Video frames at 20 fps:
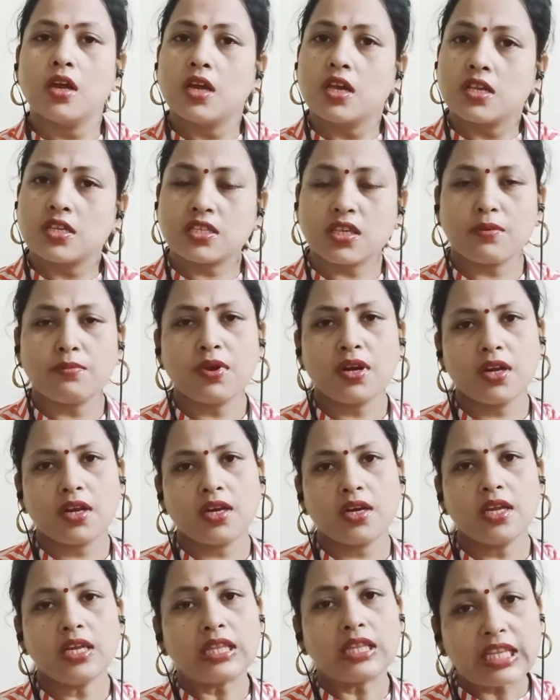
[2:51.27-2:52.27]

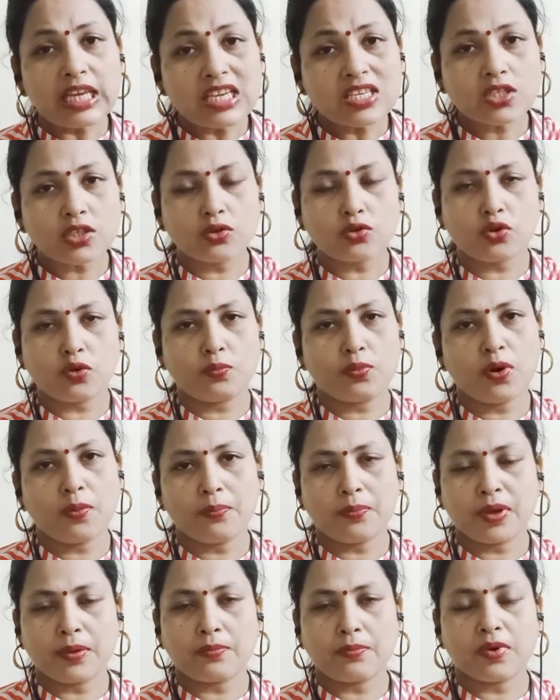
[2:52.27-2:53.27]
Similarly, this group of
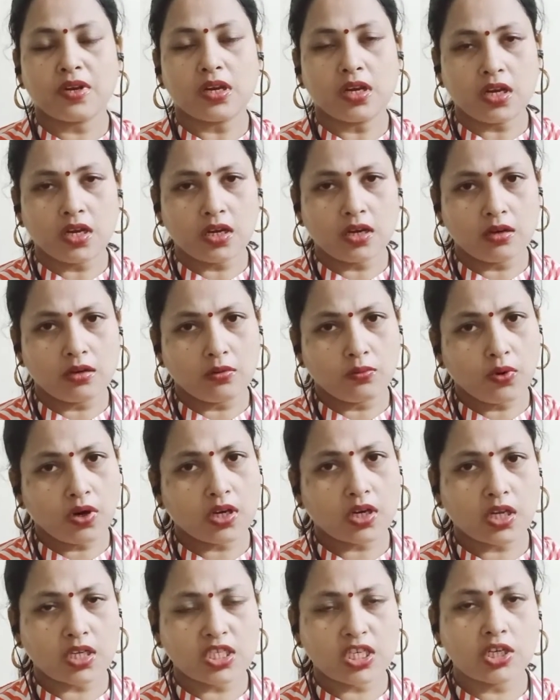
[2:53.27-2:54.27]
people,
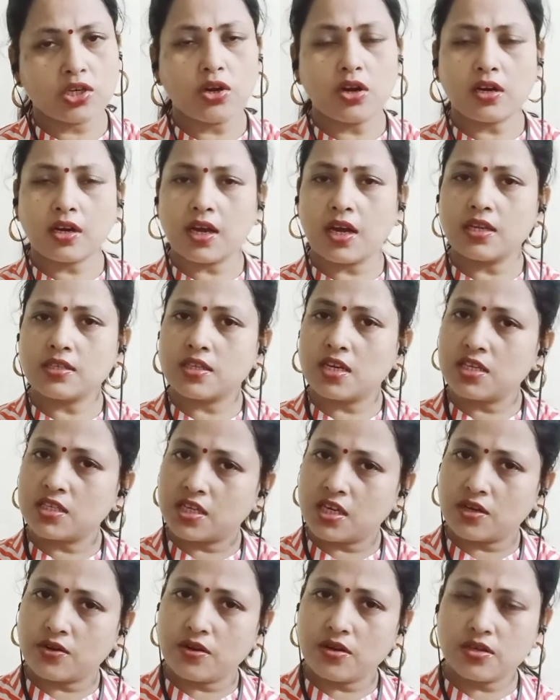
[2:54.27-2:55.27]
scheduled caste and
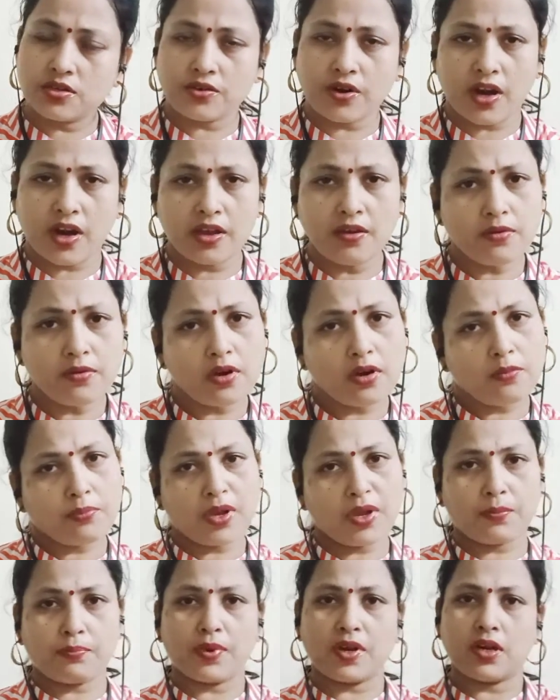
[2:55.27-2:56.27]
scheduled tribe
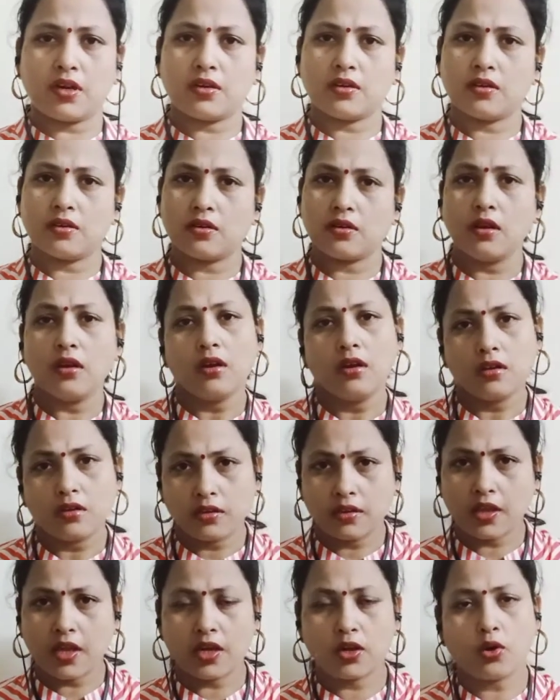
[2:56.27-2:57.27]
people,
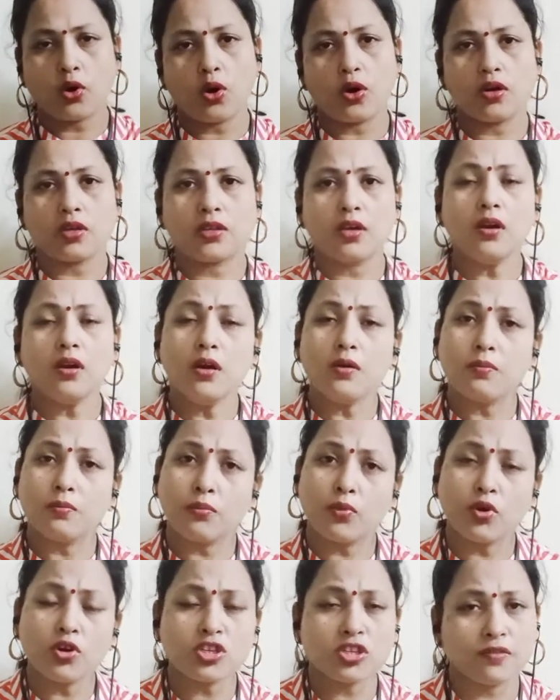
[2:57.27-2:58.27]
they are called the
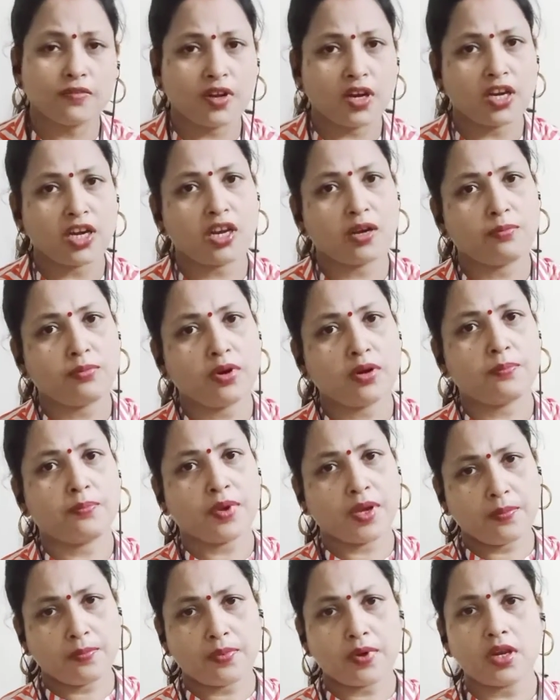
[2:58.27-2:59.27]
most vulnerable
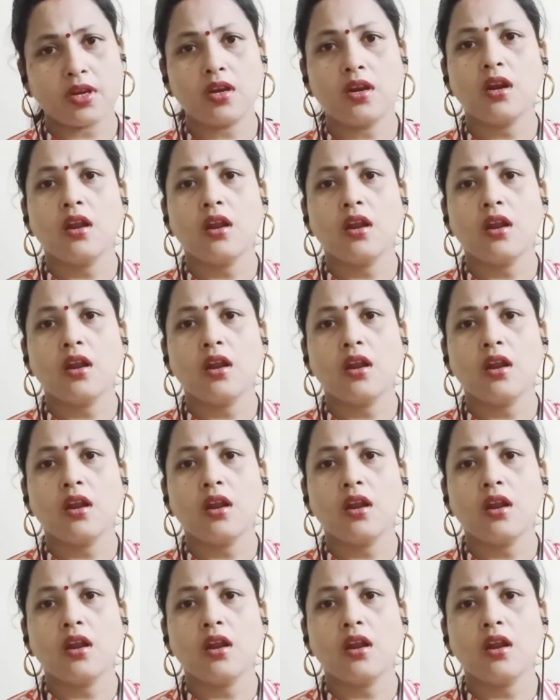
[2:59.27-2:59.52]
people.